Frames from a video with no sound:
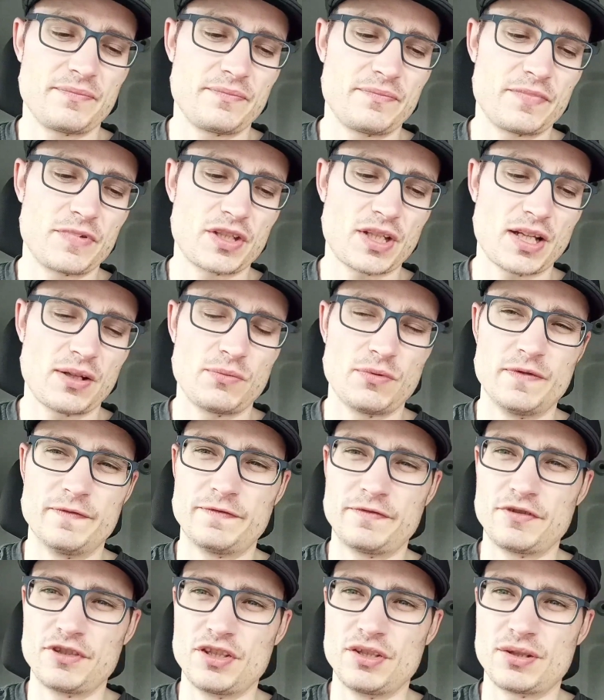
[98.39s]
Shell one
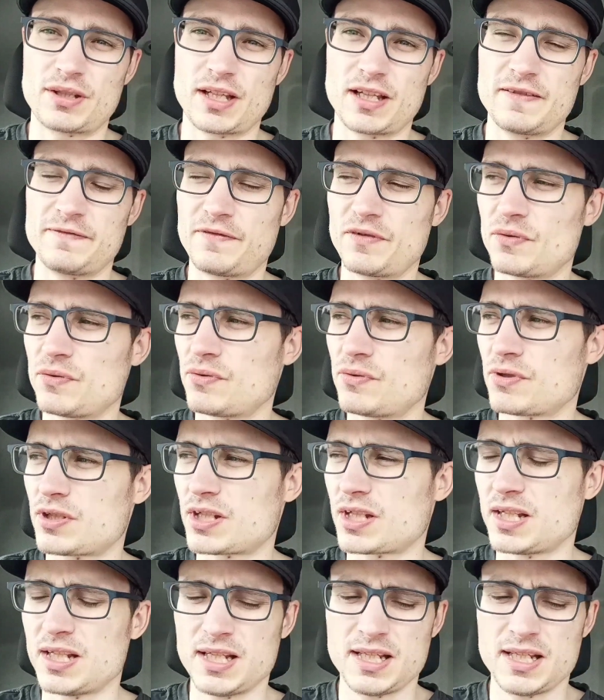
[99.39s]
for UK Fuels.